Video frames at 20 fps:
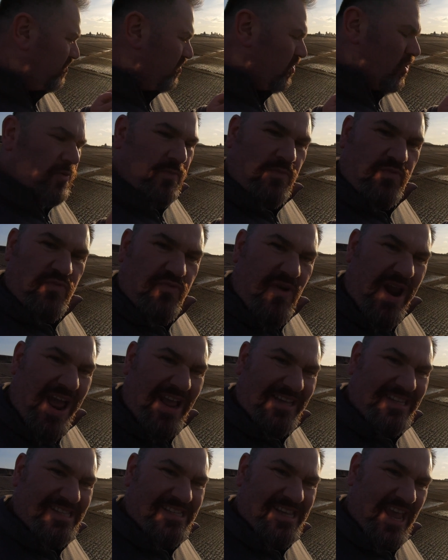zoomed
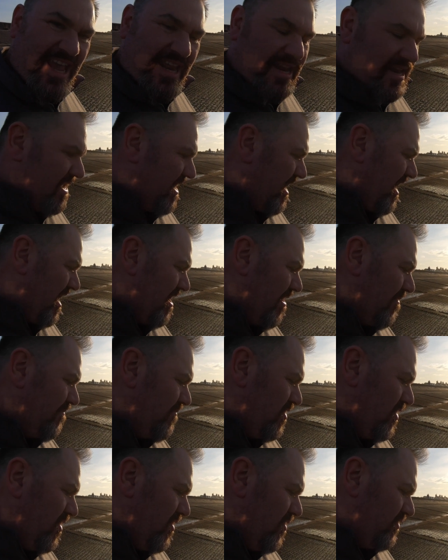right in, and I'm
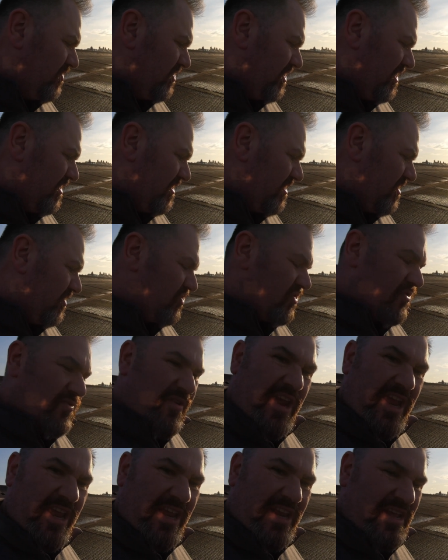using the
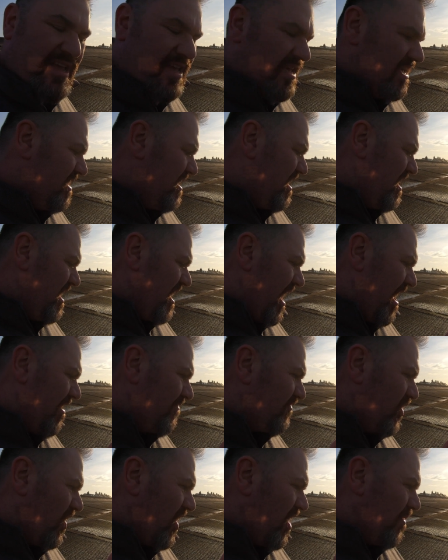screen.
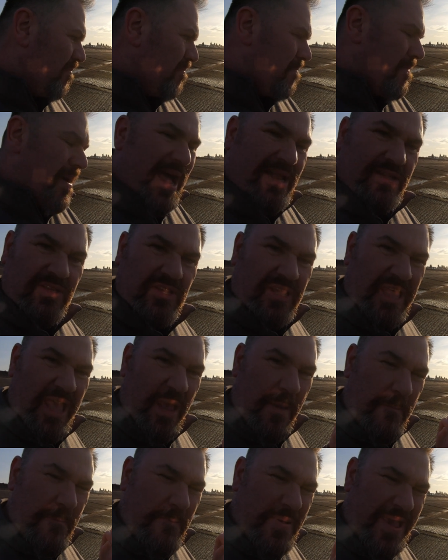I've got it
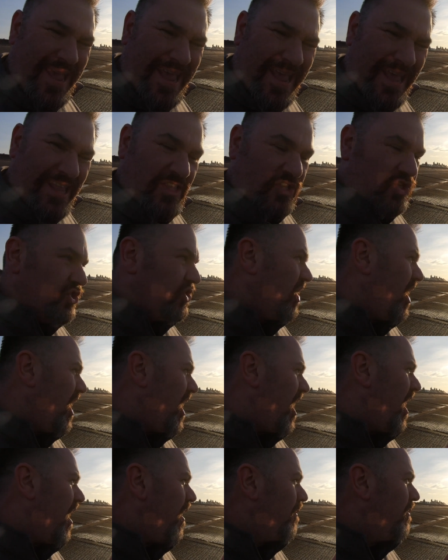manually pin
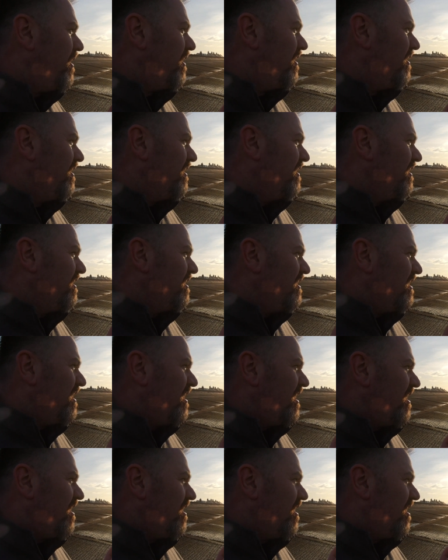sharp,
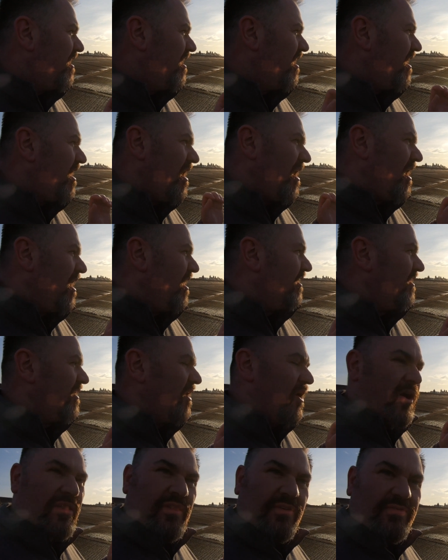and
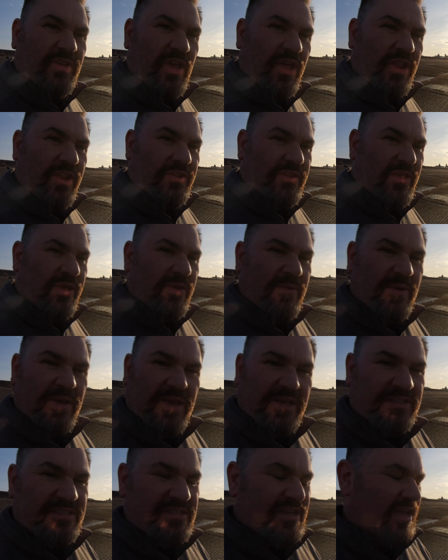all I've got to do
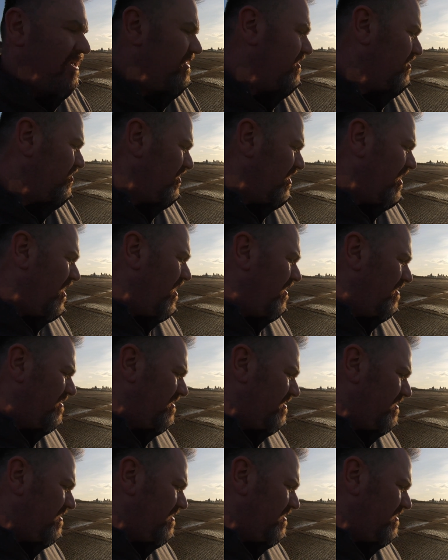is take the shot.